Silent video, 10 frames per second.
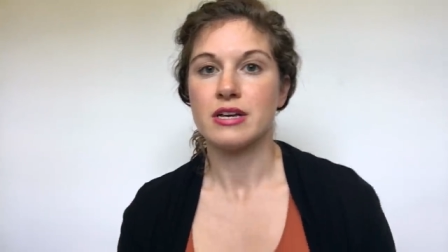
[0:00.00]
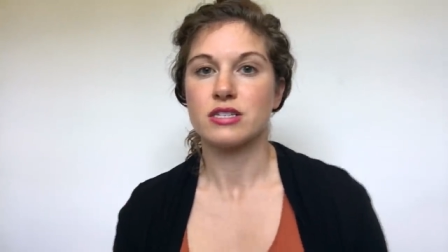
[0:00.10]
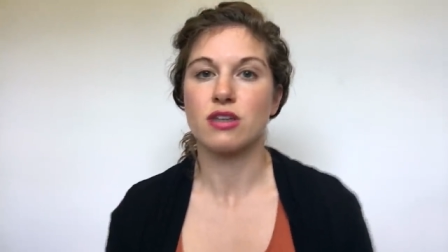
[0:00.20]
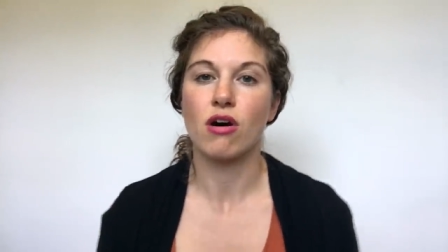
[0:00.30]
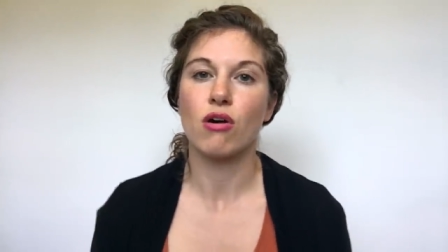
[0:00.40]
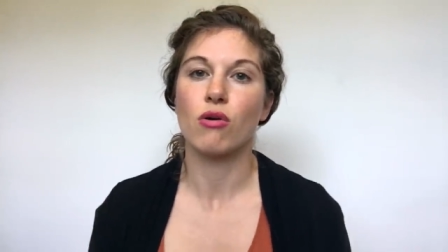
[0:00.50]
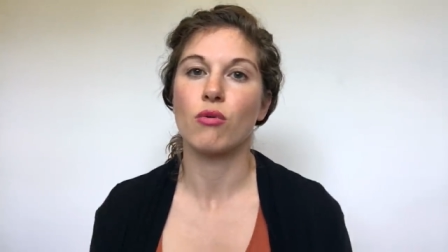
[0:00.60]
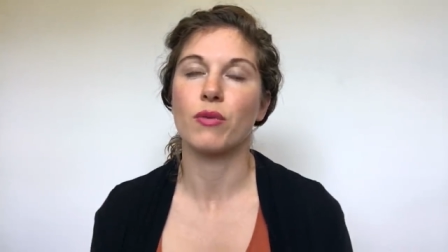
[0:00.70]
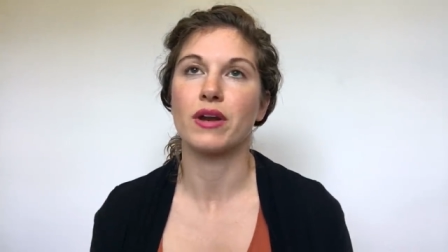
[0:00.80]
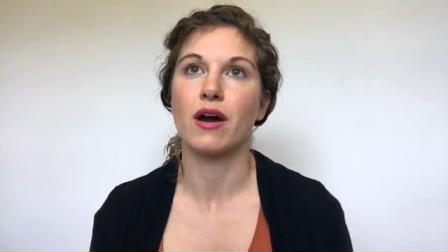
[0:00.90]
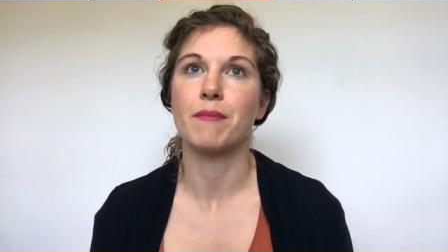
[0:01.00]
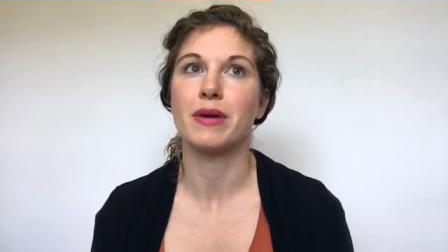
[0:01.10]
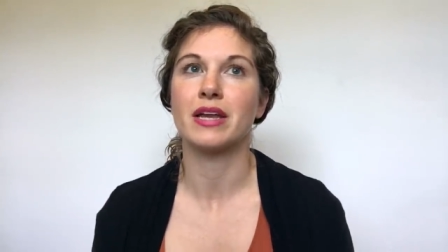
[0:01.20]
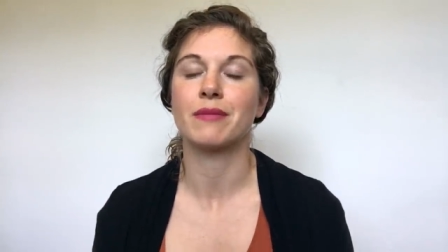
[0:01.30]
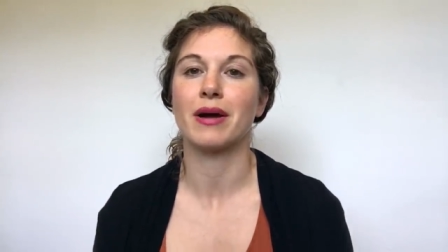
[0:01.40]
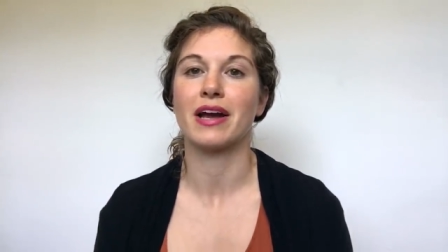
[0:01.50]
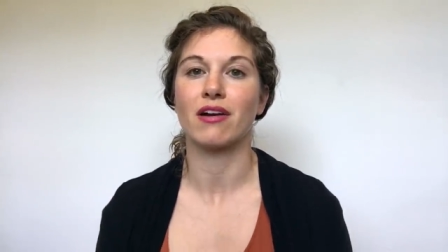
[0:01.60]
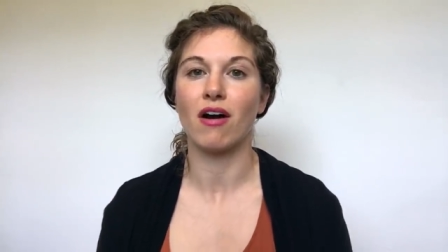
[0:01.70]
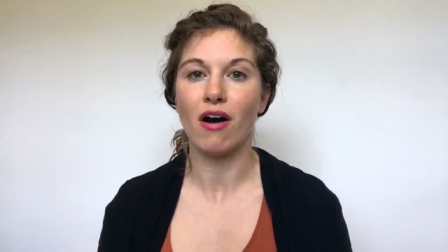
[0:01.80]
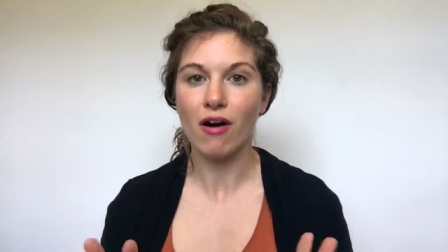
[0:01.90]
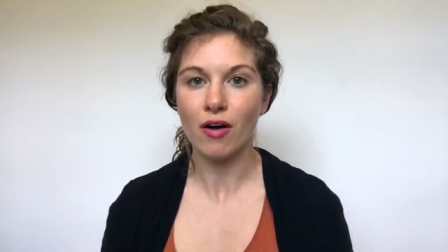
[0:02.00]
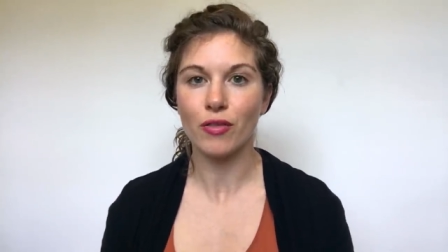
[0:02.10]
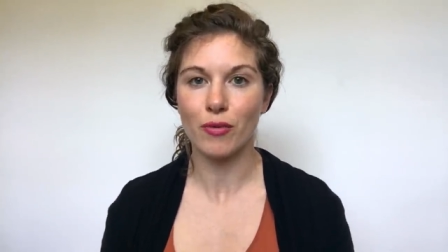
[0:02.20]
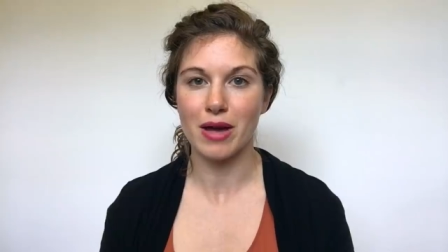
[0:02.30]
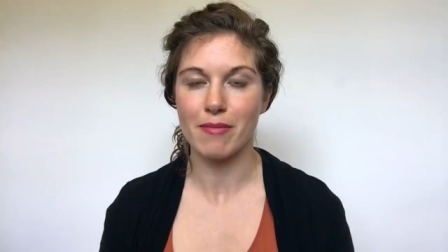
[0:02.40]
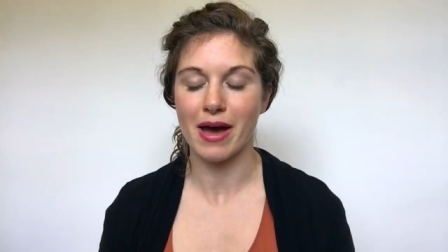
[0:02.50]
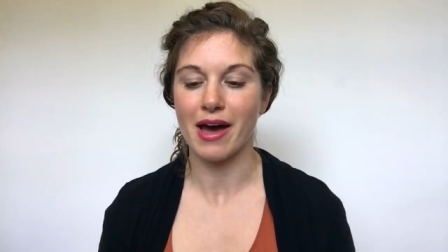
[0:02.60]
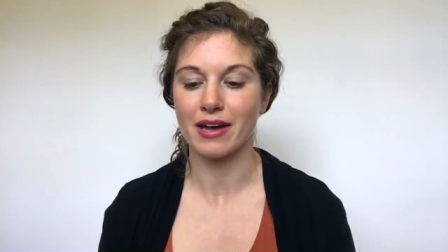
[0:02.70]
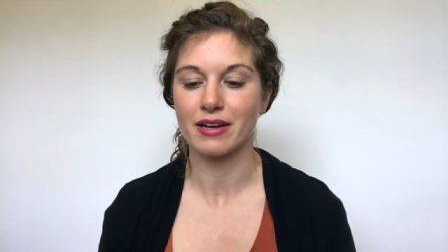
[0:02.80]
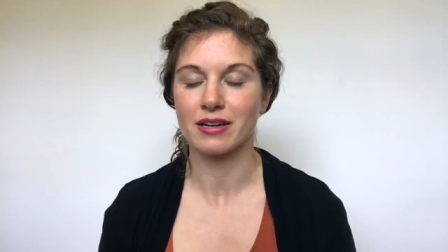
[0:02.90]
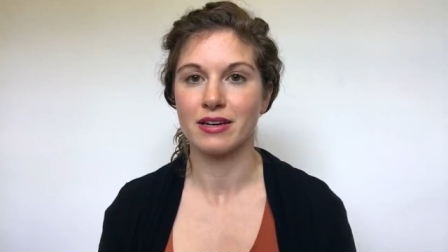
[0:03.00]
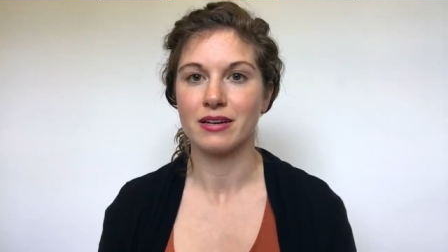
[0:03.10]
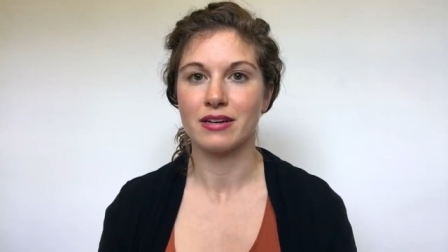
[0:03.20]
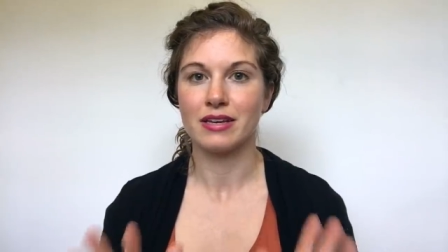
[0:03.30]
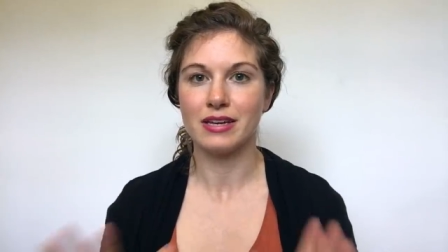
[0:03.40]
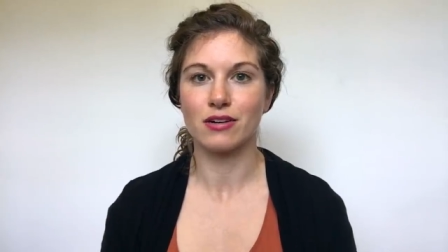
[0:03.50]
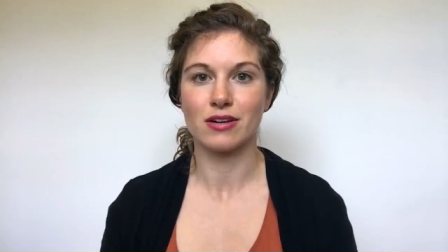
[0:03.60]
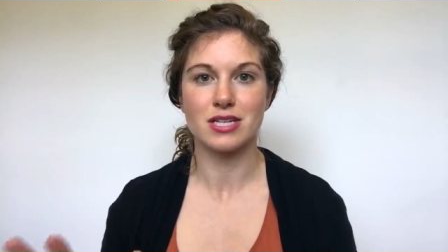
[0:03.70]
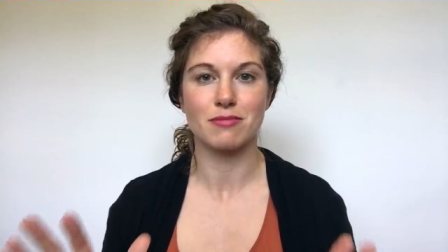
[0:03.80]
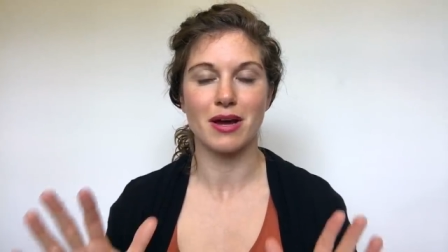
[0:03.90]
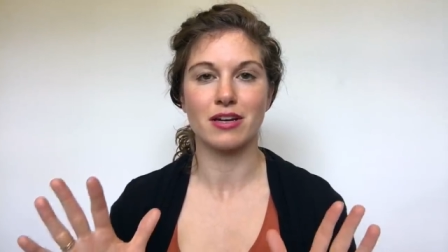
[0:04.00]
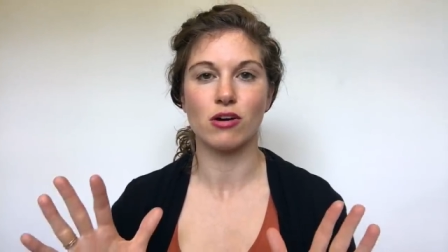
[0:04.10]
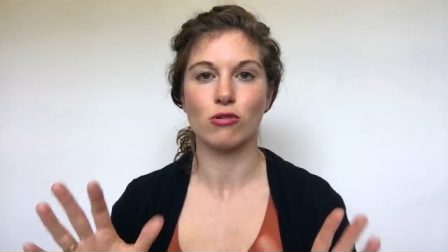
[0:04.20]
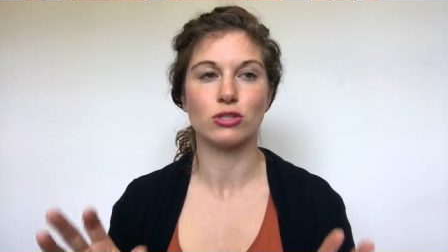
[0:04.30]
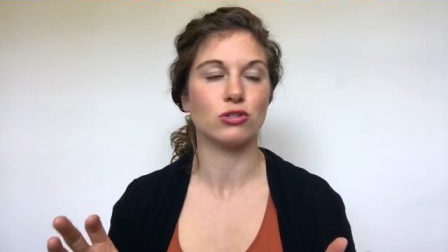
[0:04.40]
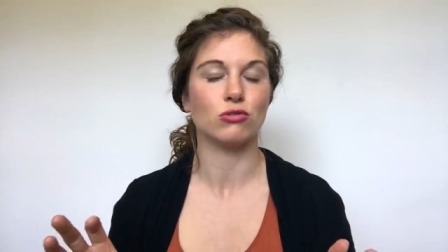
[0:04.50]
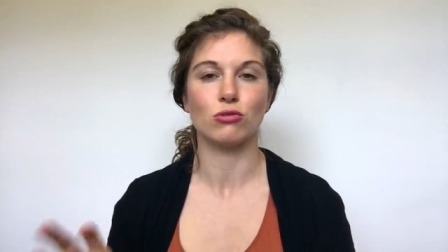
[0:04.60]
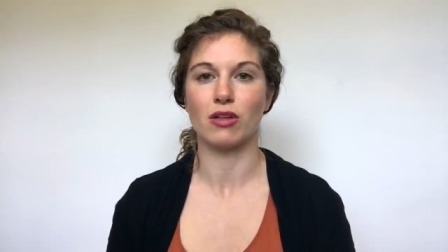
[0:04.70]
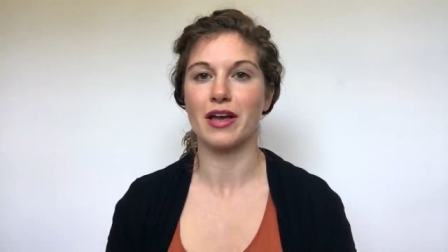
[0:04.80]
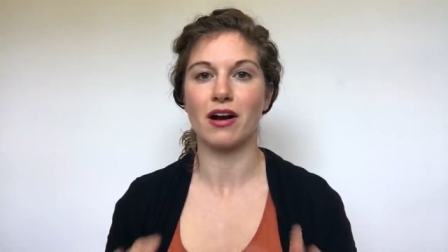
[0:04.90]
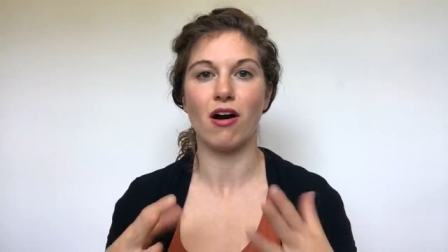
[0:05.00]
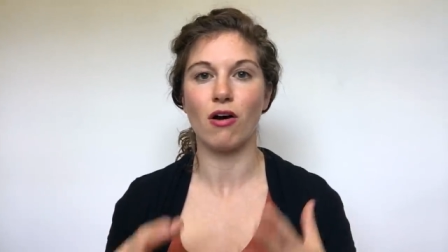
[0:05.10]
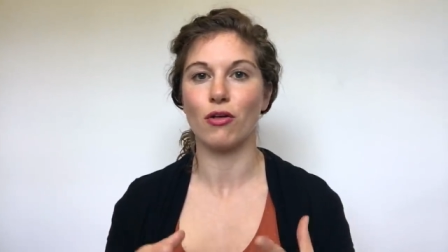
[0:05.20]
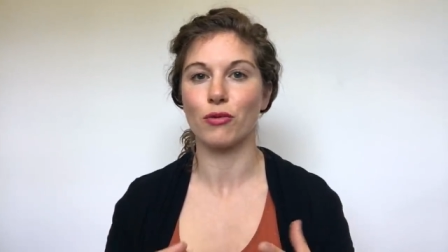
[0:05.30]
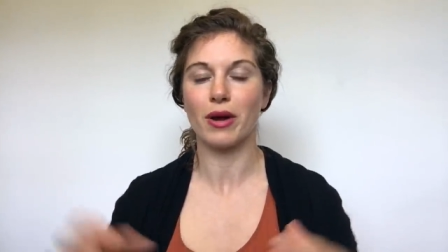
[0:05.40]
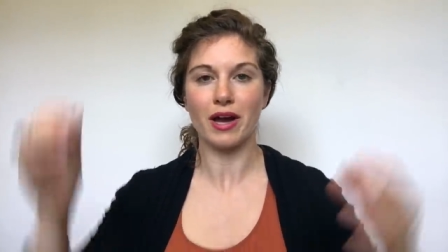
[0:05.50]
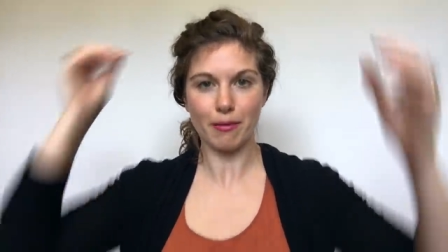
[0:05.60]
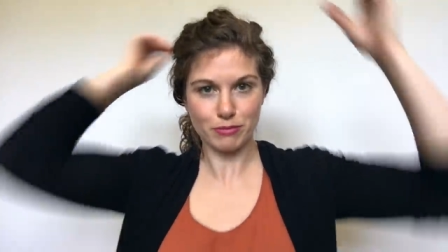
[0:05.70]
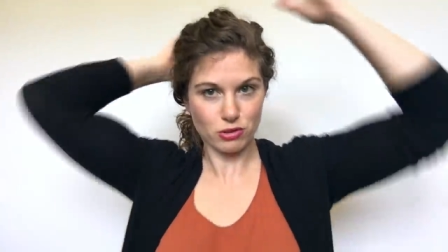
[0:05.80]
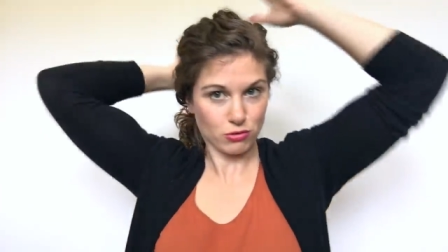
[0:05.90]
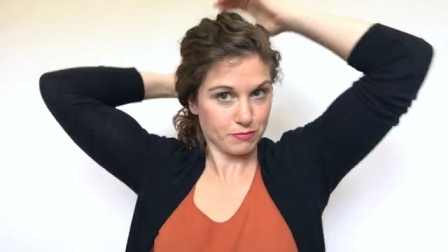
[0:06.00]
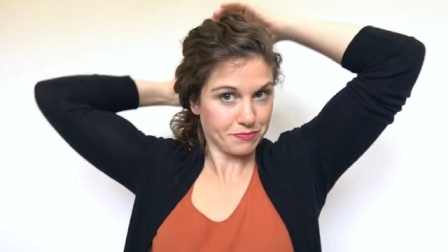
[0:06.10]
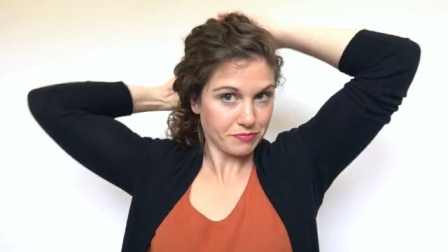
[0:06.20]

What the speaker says: So when I'm pinning my hair all the way back, here is my go-to, like all the way updo.